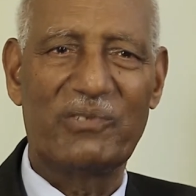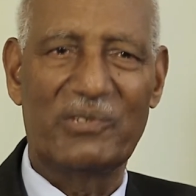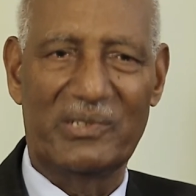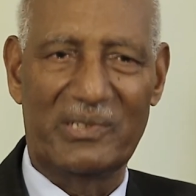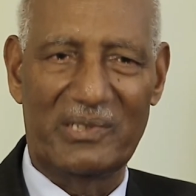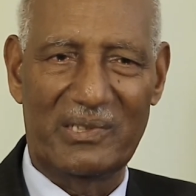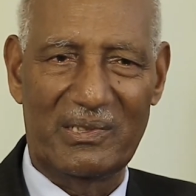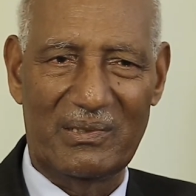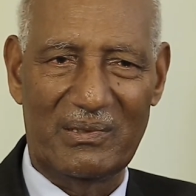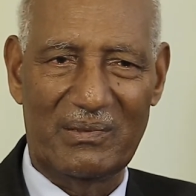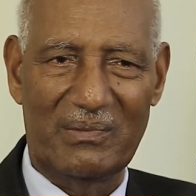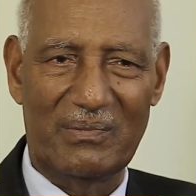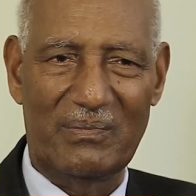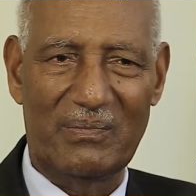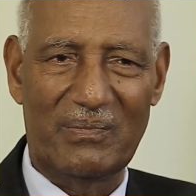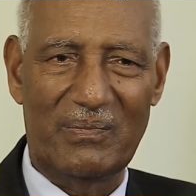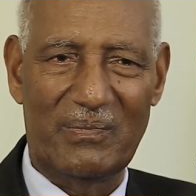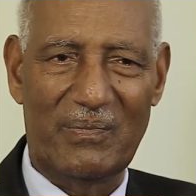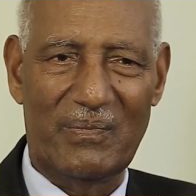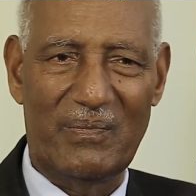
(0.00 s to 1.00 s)
our food,
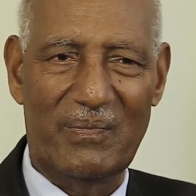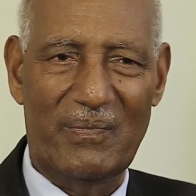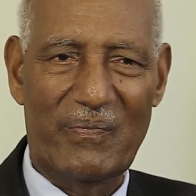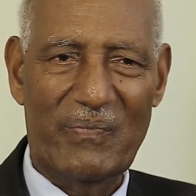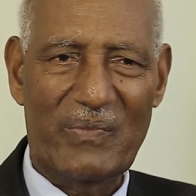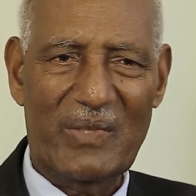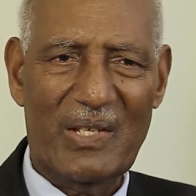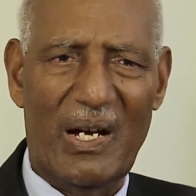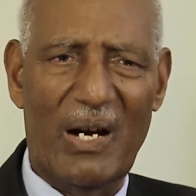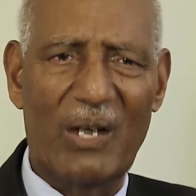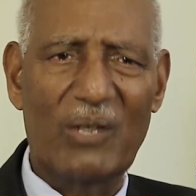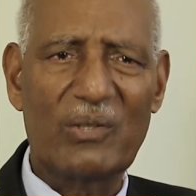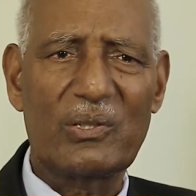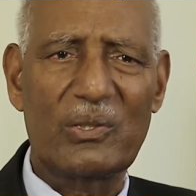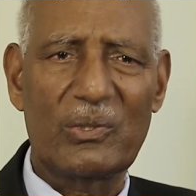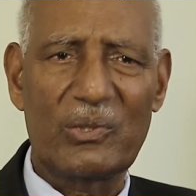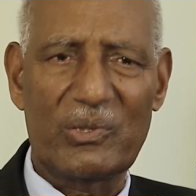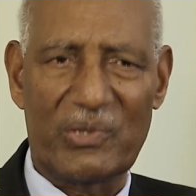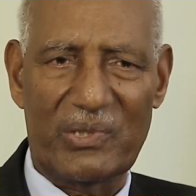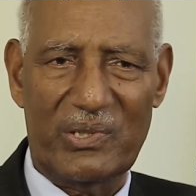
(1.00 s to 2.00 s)

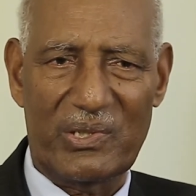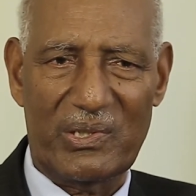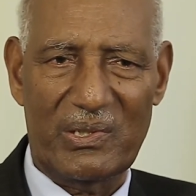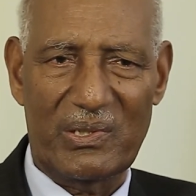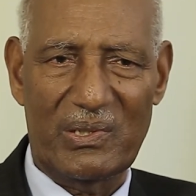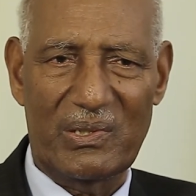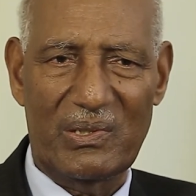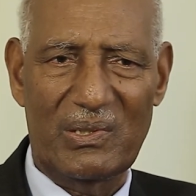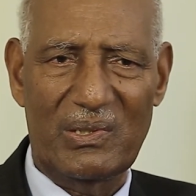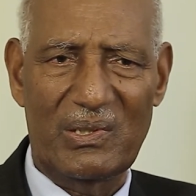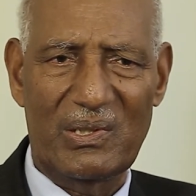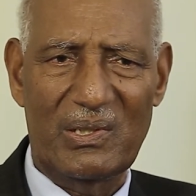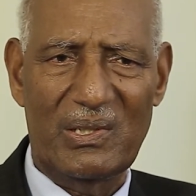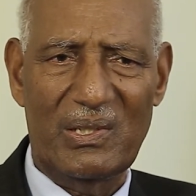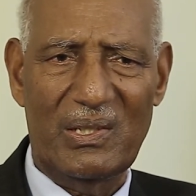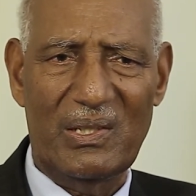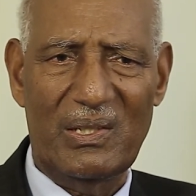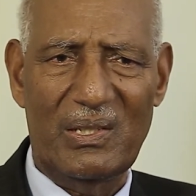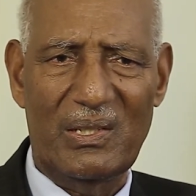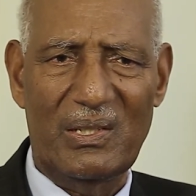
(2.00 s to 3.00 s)
our clothes,
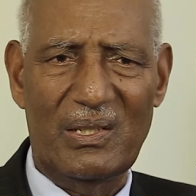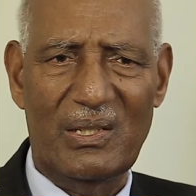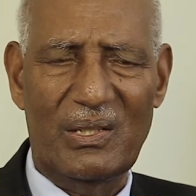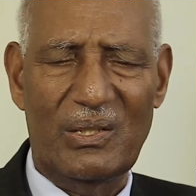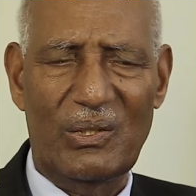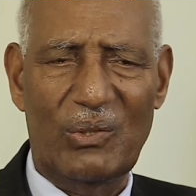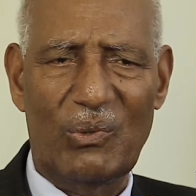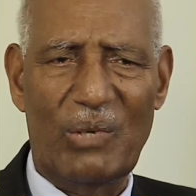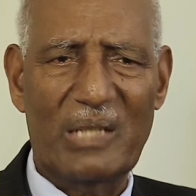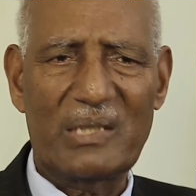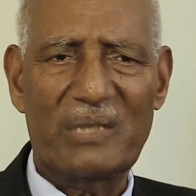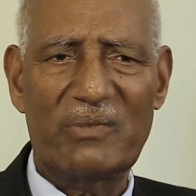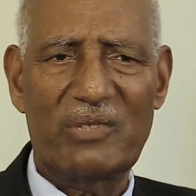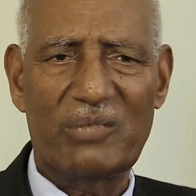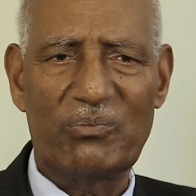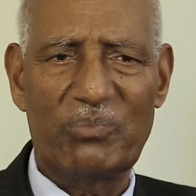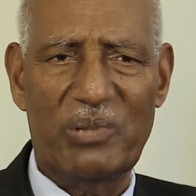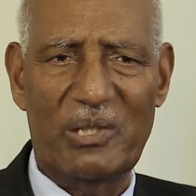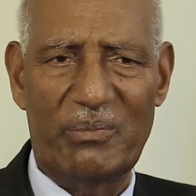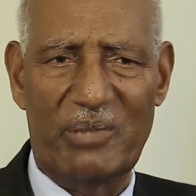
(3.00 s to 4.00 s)

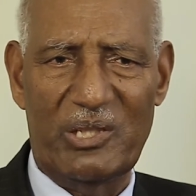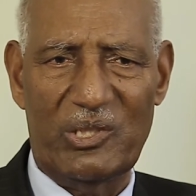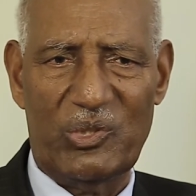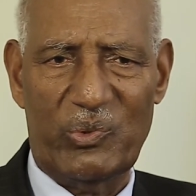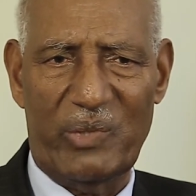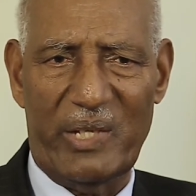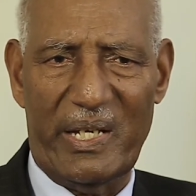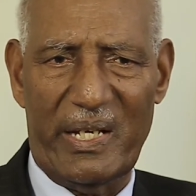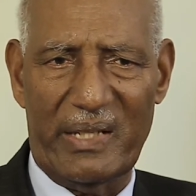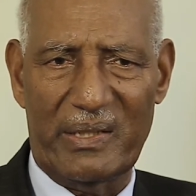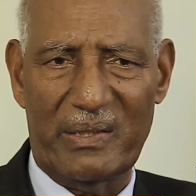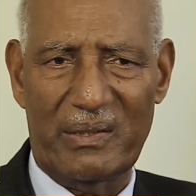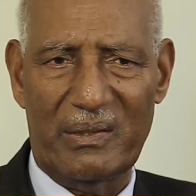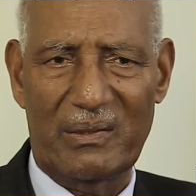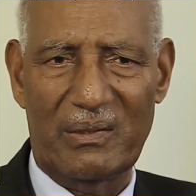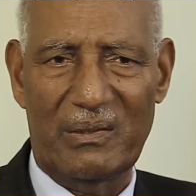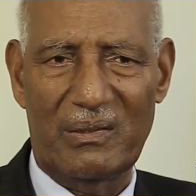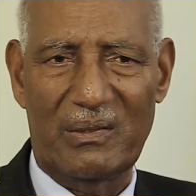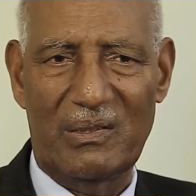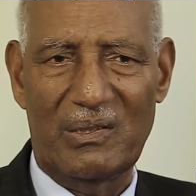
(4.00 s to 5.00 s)
whatever implements we had.
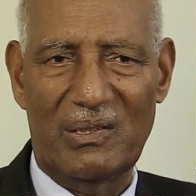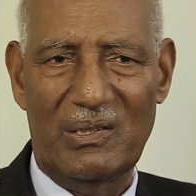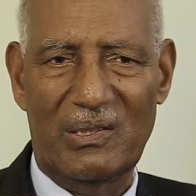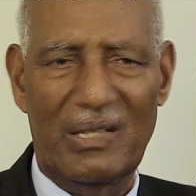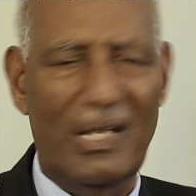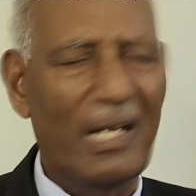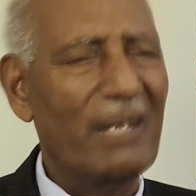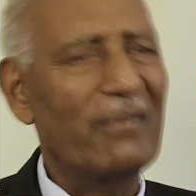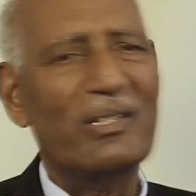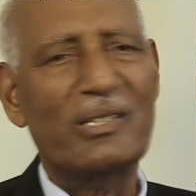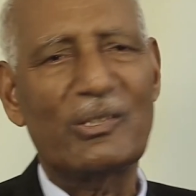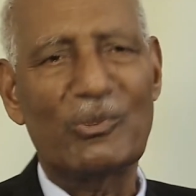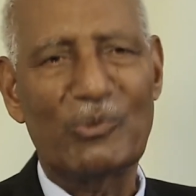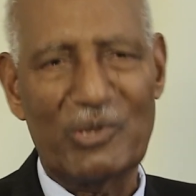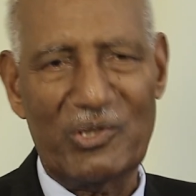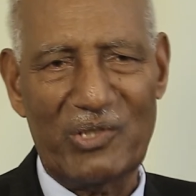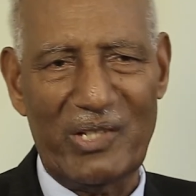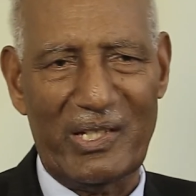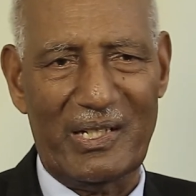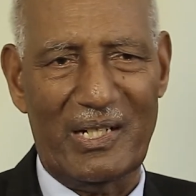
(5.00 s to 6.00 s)

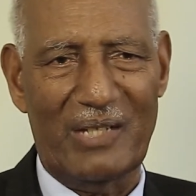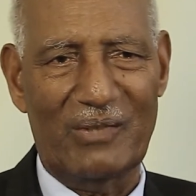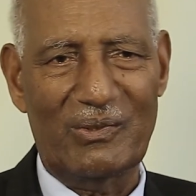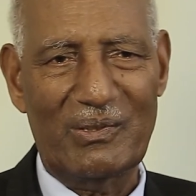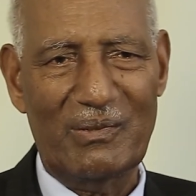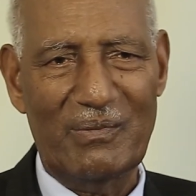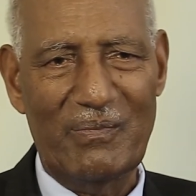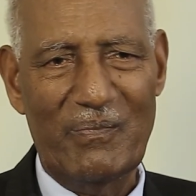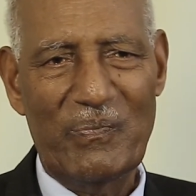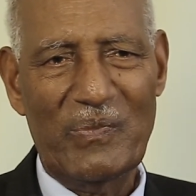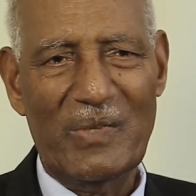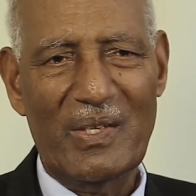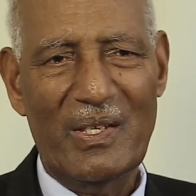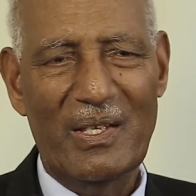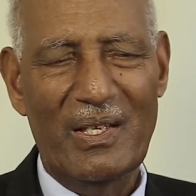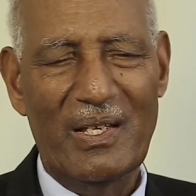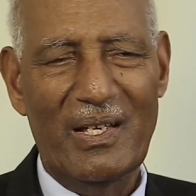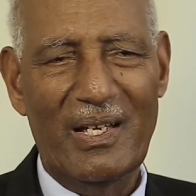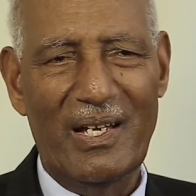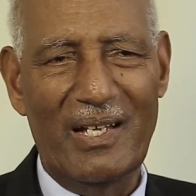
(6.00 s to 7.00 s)
Everything was taken out.
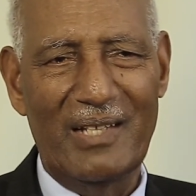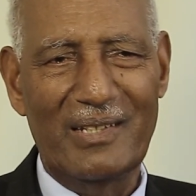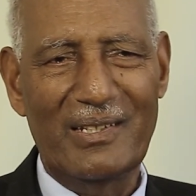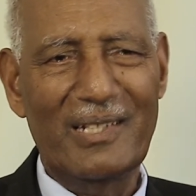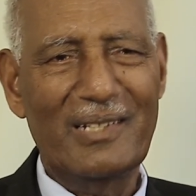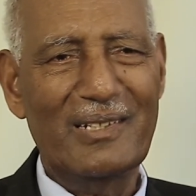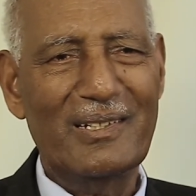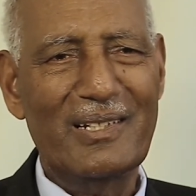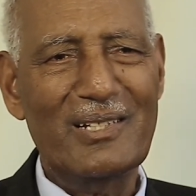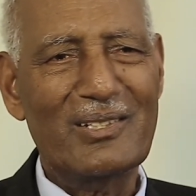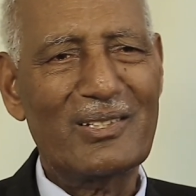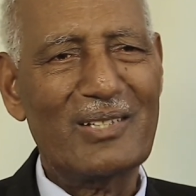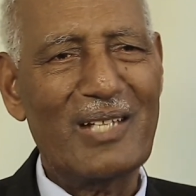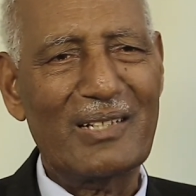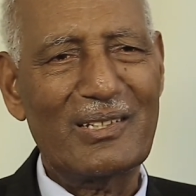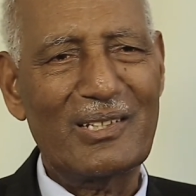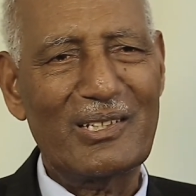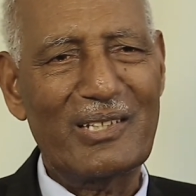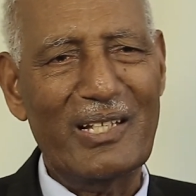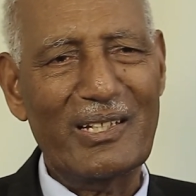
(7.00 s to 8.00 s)
And then they
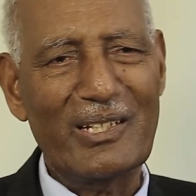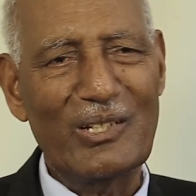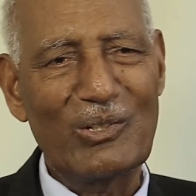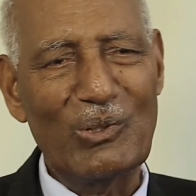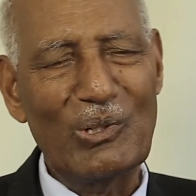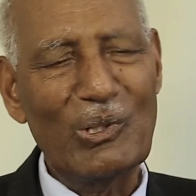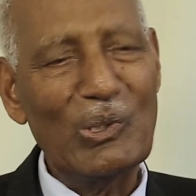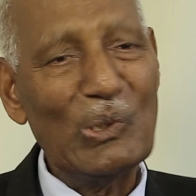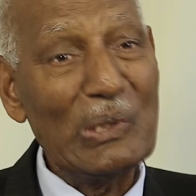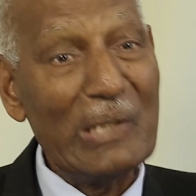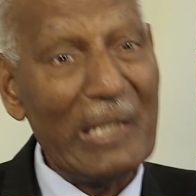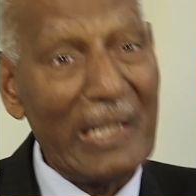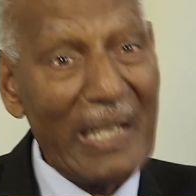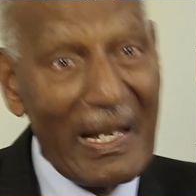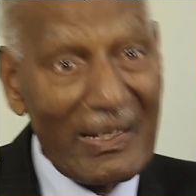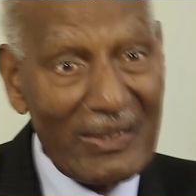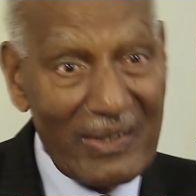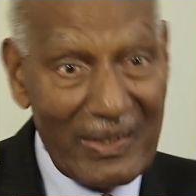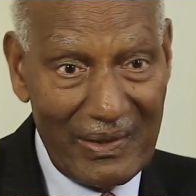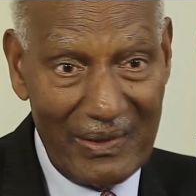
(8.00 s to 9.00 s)
started taking all the
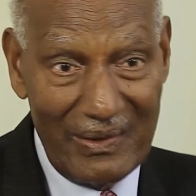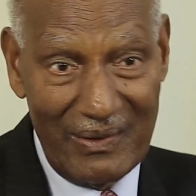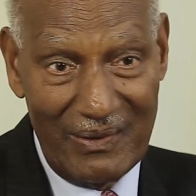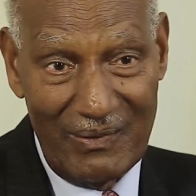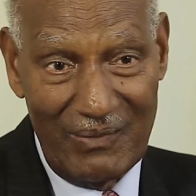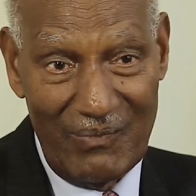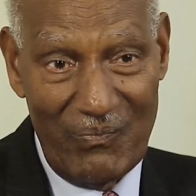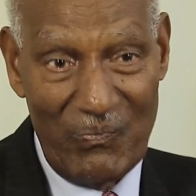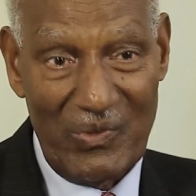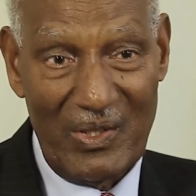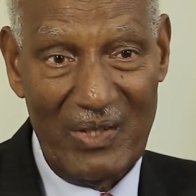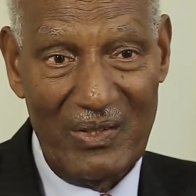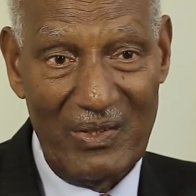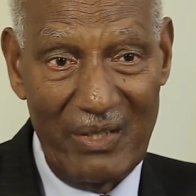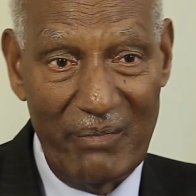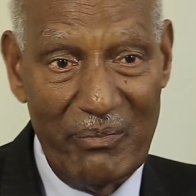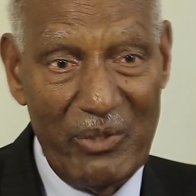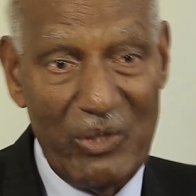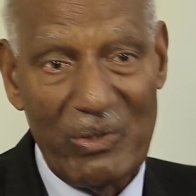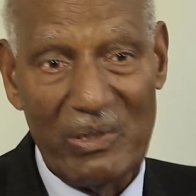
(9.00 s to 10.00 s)
cattle,
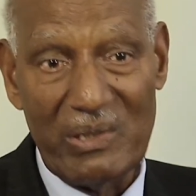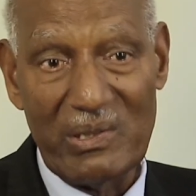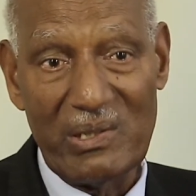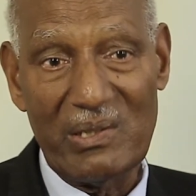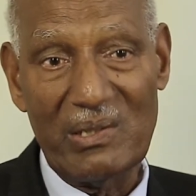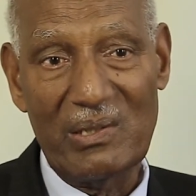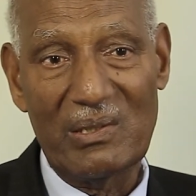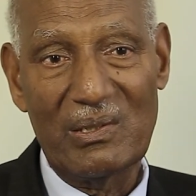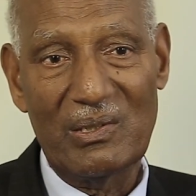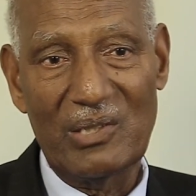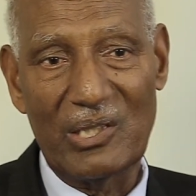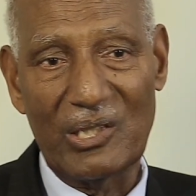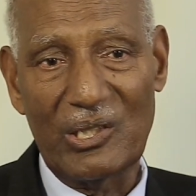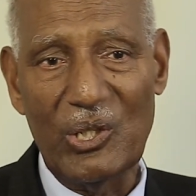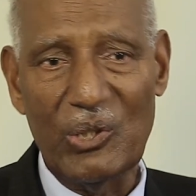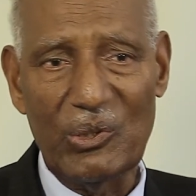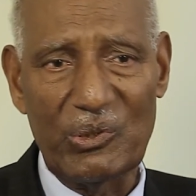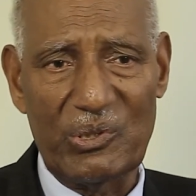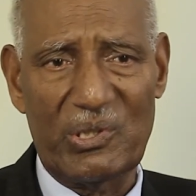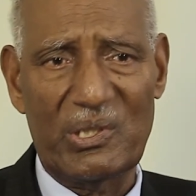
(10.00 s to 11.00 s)
mm-hmm. the mules,
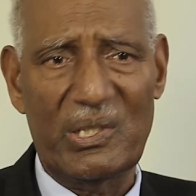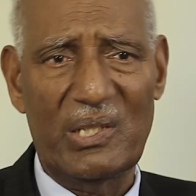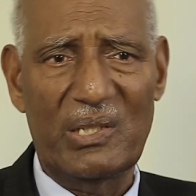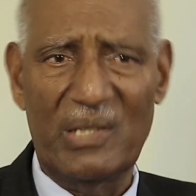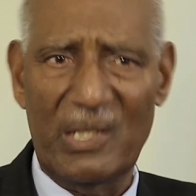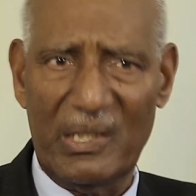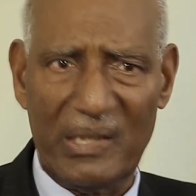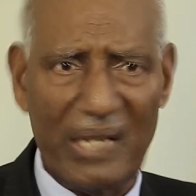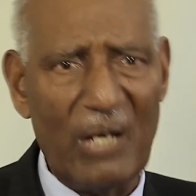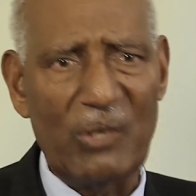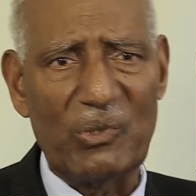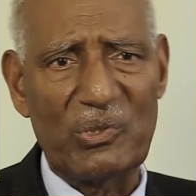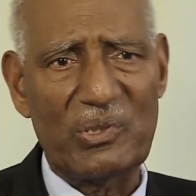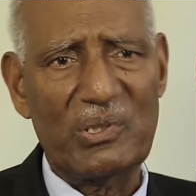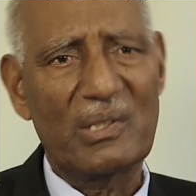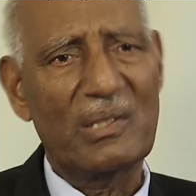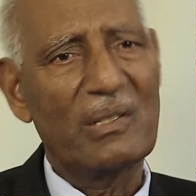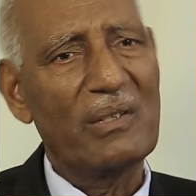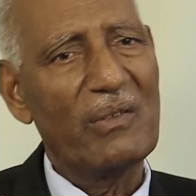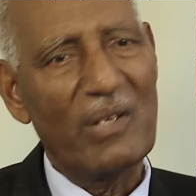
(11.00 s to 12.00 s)
the goats, the
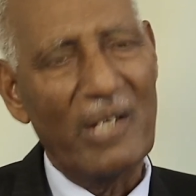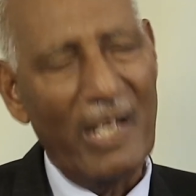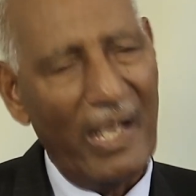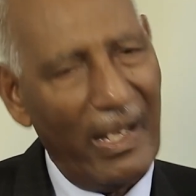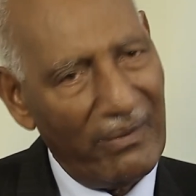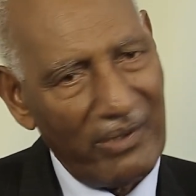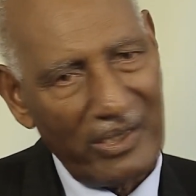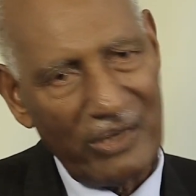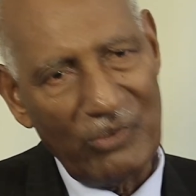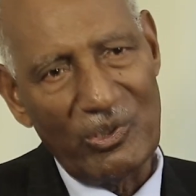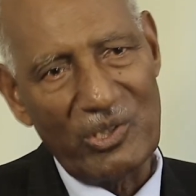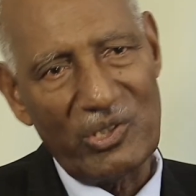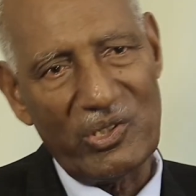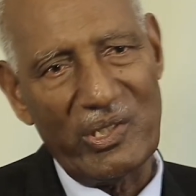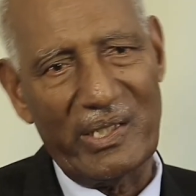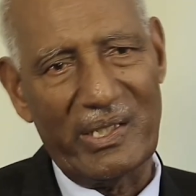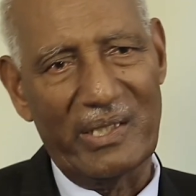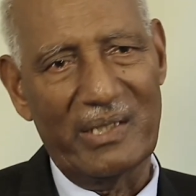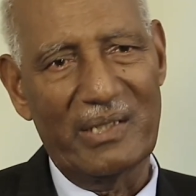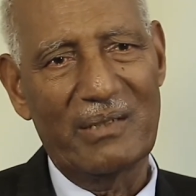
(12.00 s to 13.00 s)
cows, everything
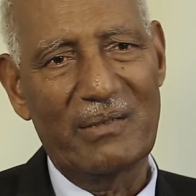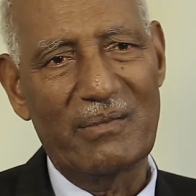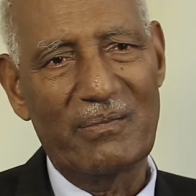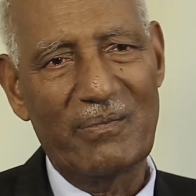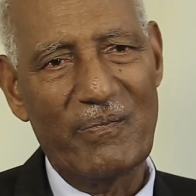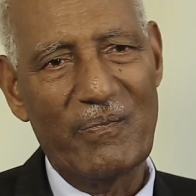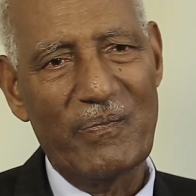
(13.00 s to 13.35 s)
was taken.